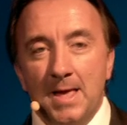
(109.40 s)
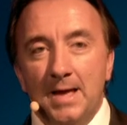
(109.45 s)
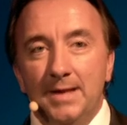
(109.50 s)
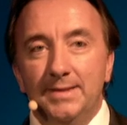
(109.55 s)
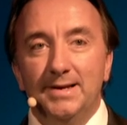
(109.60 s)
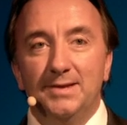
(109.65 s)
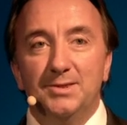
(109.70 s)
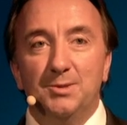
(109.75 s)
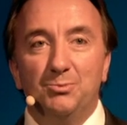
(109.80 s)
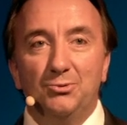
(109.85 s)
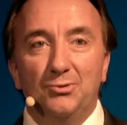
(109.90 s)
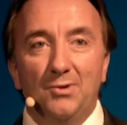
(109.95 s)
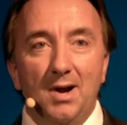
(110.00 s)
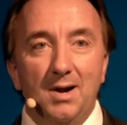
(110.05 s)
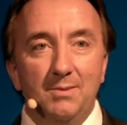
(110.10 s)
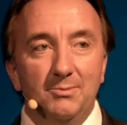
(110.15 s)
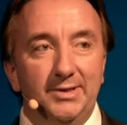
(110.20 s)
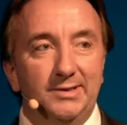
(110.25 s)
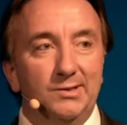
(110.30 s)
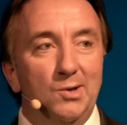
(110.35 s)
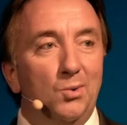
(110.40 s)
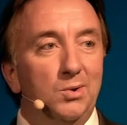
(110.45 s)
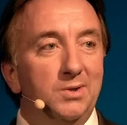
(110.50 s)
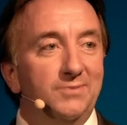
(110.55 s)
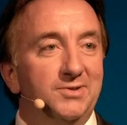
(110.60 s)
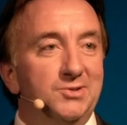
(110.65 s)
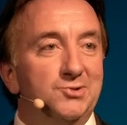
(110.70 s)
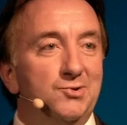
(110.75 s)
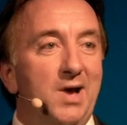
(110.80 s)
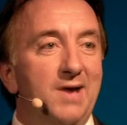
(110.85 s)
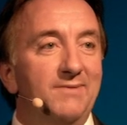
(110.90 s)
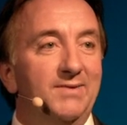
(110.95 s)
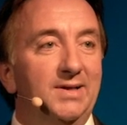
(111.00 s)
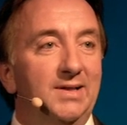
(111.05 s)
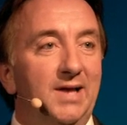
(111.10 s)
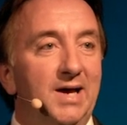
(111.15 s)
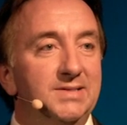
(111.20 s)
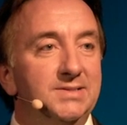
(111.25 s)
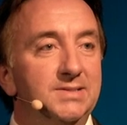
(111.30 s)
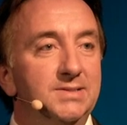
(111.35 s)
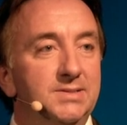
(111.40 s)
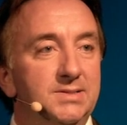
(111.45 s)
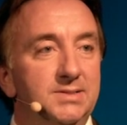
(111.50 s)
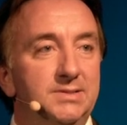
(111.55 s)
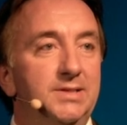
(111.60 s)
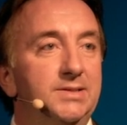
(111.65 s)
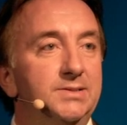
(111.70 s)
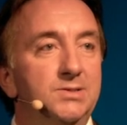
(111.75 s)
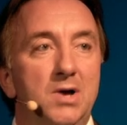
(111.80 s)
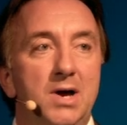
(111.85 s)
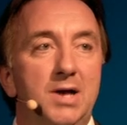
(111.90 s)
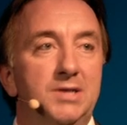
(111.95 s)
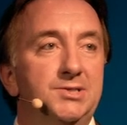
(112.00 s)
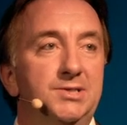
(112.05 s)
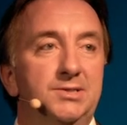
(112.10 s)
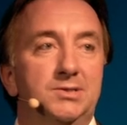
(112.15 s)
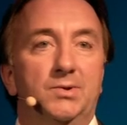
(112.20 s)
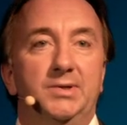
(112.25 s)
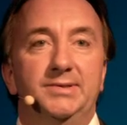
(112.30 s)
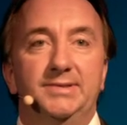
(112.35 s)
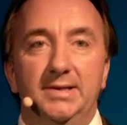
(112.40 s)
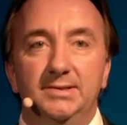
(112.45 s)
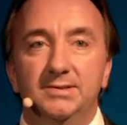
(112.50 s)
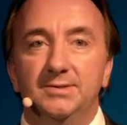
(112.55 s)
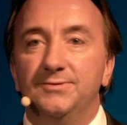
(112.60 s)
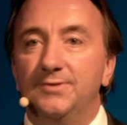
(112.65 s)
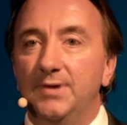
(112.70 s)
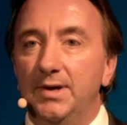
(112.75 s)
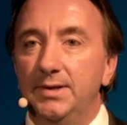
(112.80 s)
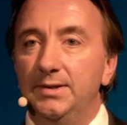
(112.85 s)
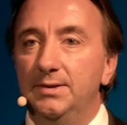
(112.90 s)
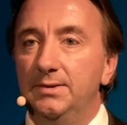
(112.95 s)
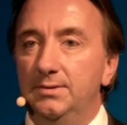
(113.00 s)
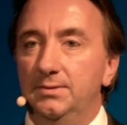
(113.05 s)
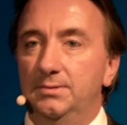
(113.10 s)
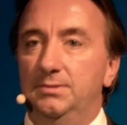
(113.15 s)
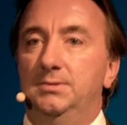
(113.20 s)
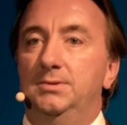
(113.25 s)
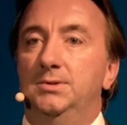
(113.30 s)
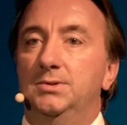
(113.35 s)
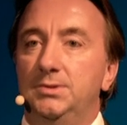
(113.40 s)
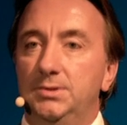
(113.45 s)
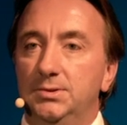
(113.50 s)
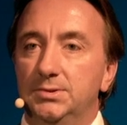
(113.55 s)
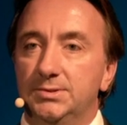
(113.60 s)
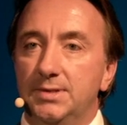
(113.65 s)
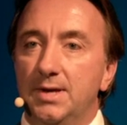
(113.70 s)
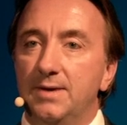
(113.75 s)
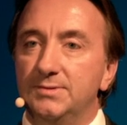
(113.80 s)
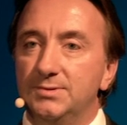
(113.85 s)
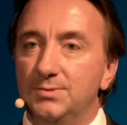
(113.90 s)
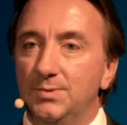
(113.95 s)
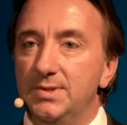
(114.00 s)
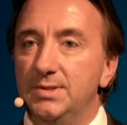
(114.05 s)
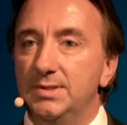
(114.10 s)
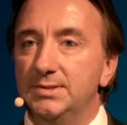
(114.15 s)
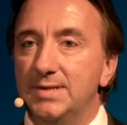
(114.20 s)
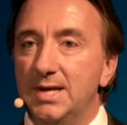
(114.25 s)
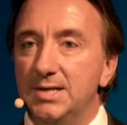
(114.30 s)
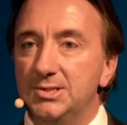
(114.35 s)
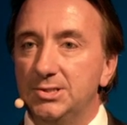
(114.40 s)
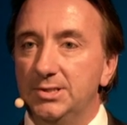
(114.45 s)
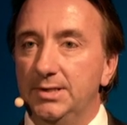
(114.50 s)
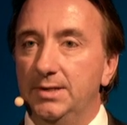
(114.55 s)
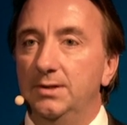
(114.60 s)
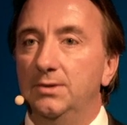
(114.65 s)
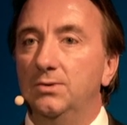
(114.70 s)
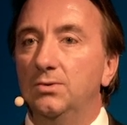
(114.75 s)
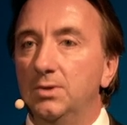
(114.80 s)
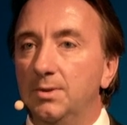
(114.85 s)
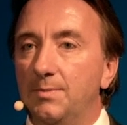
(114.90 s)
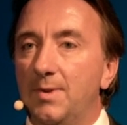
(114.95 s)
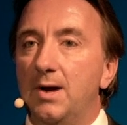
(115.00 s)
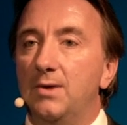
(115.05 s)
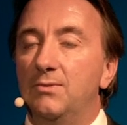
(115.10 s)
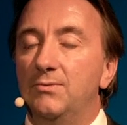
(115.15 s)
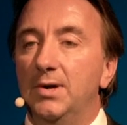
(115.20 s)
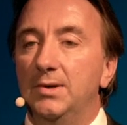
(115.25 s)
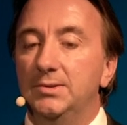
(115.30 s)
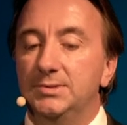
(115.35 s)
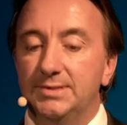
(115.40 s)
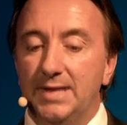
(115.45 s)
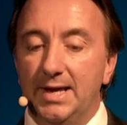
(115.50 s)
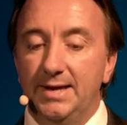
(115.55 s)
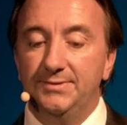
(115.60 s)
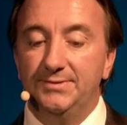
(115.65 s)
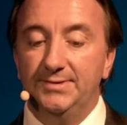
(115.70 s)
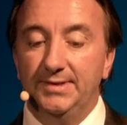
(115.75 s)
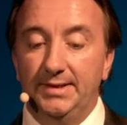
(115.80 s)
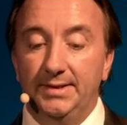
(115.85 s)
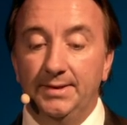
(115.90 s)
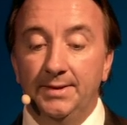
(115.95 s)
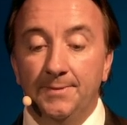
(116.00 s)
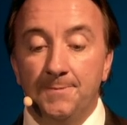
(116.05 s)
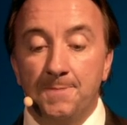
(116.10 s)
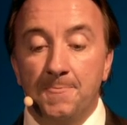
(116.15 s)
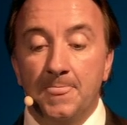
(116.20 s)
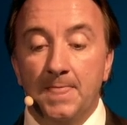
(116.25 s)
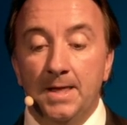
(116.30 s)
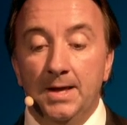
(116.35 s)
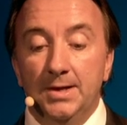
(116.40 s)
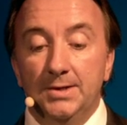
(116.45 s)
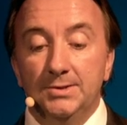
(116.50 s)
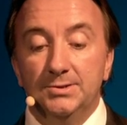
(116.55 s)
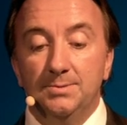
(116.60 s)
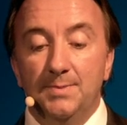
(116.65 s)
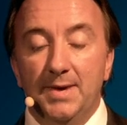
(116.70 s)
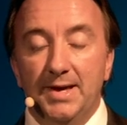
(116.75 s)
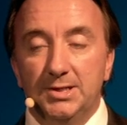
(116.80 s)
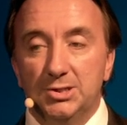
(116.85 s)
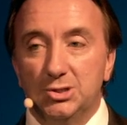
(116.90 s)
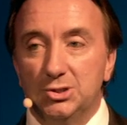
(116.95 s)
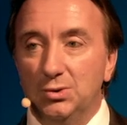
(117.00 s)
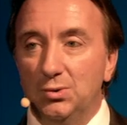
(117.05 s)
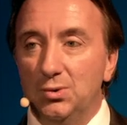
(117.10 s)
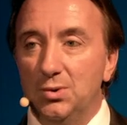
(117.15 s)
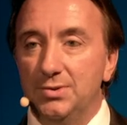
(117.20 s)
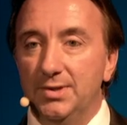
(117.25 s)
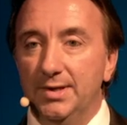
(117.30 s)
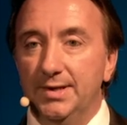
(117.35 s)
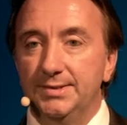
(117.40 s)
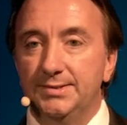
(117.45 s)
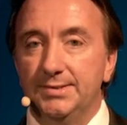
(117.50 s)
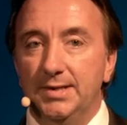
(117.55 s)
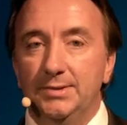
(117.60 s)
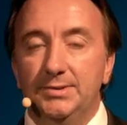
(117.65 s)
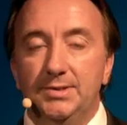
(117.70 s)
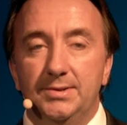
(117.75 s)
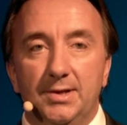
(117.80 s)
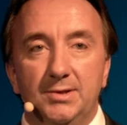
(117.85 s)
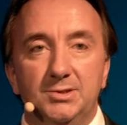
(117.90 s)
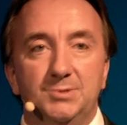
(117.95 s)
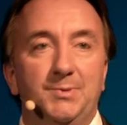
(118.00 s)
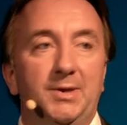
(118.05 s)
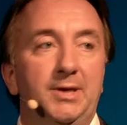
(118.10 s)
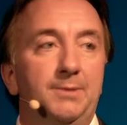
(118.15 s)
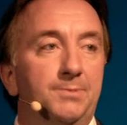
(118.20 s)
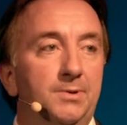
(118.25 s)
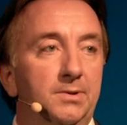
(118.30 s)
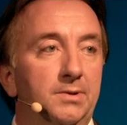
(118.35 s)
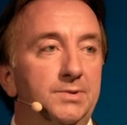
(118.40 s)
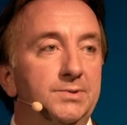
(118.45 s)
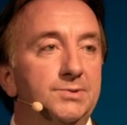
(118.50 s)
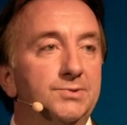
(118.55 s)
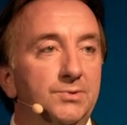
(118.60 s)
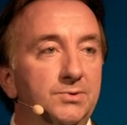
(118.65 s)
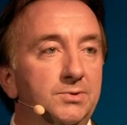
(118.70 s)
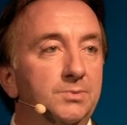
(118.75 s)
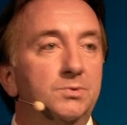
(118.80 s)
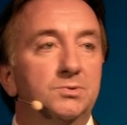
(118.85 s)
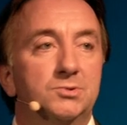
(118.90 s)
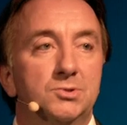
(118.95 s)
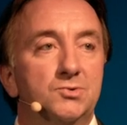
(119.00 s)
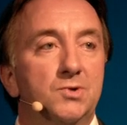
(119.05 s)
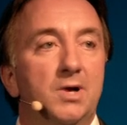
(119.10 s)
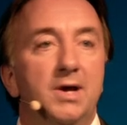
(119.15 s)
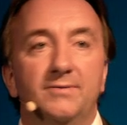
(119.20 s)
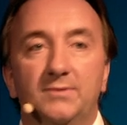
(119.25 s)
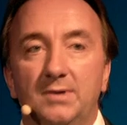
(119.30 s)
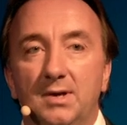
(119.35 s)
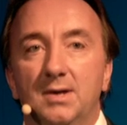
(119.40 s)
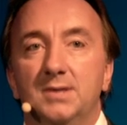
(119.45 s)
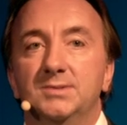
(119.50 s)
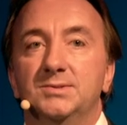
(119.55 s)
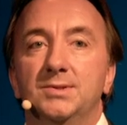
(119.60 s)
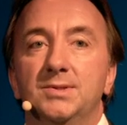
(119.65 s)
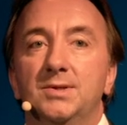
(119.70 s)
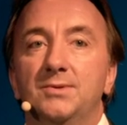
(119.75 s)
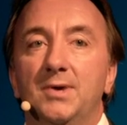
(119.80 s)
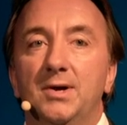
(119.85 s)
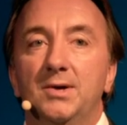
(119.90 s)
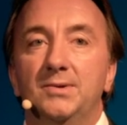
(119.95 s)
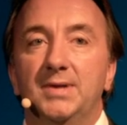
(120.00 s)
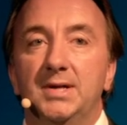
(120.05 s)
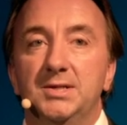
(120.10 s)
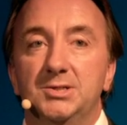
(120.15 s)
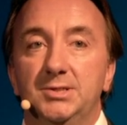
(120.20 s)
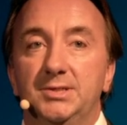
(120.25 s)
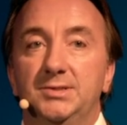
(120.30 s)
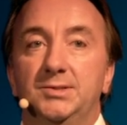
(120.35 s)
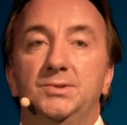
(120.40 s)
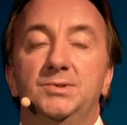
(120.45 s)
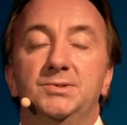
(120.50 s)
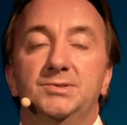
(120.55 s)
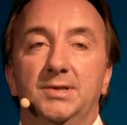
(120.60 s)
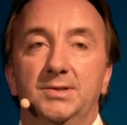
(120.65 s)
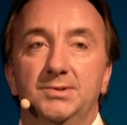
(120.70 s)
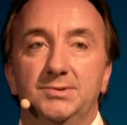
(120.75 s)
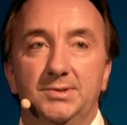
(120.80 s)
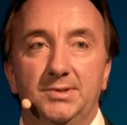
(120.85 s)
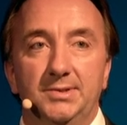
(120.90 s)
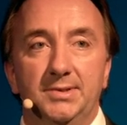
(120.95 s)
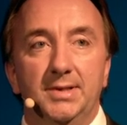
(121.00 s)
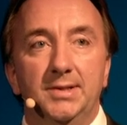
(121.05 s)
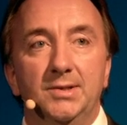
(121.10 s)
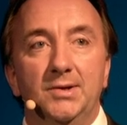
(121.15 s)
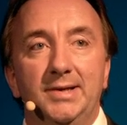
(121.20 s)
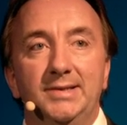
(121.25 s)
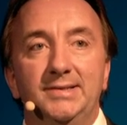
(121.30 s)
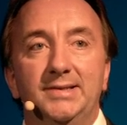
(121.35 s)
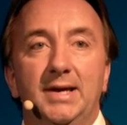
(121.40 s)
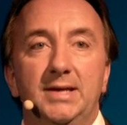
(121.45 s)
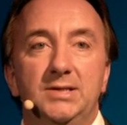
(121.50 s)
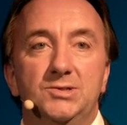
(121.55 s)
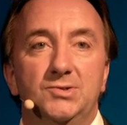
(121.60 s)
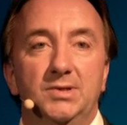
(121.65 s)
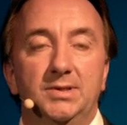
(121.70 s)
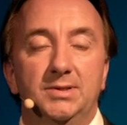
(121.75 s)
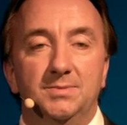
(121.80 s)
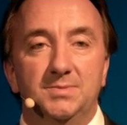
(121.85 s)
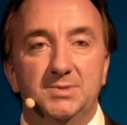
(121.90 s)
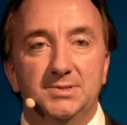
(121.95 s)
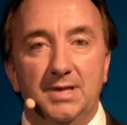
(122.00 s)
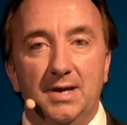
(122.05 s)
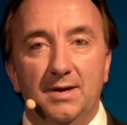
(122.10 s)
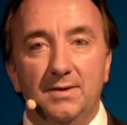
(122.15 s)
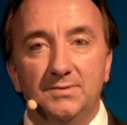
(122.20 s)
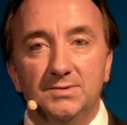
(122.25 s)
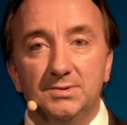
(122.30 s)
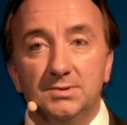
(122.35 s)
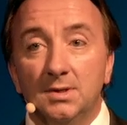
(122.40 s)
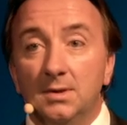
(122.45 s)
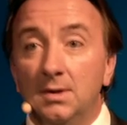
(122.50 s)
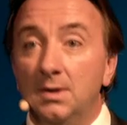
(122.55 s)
Now, the primary goal of a driving license is not actually to identify yourselves with. It's actually all about road safety, to make sure that only those people who are suitable to drive cars on the road actually do so. So they're not endangering themselves